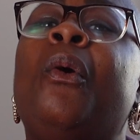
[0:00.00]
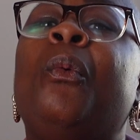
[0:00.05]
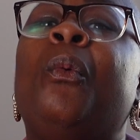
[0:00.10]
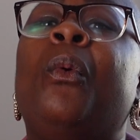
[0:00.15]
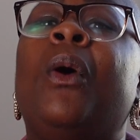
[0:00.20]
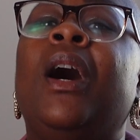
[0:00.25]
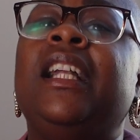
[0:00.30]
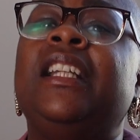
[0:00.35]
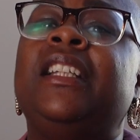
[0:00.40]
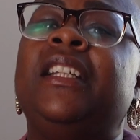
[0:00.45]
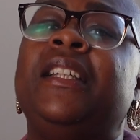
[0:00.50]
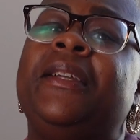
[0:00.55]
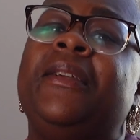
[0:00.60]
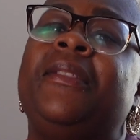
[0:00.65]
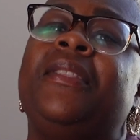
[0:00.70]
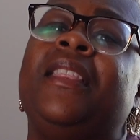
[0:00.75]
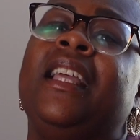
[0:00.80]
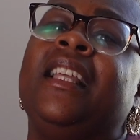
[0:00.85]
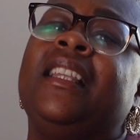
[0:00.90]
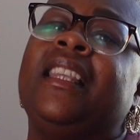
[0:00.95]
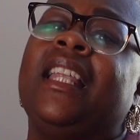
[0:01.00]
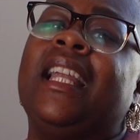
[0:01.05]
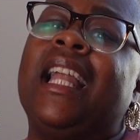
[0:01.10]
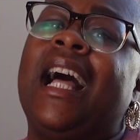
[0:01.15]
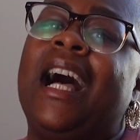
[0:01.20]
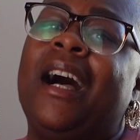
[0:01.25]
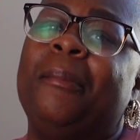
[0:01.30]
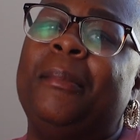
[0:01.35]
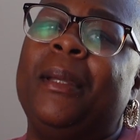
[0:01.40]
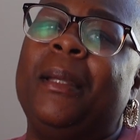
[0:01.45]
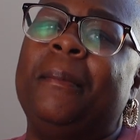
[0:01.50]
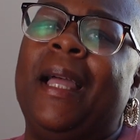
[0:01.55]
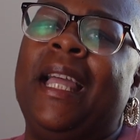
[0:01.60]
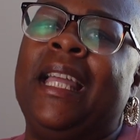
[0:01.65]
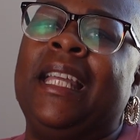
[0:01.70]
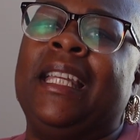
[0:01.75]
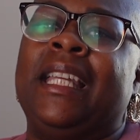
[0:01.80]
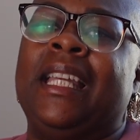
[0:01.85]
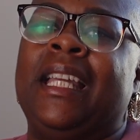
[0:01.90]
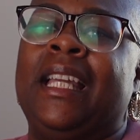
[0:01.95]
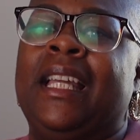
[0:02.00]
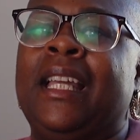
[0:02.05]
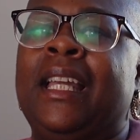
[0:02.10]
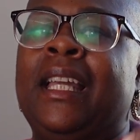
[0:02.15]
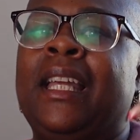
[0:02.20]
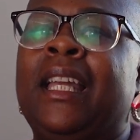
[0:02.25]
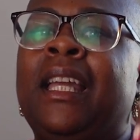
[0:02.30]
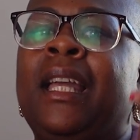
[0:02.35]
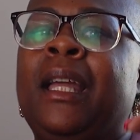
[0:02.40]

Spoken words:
what do you think that I'll be making?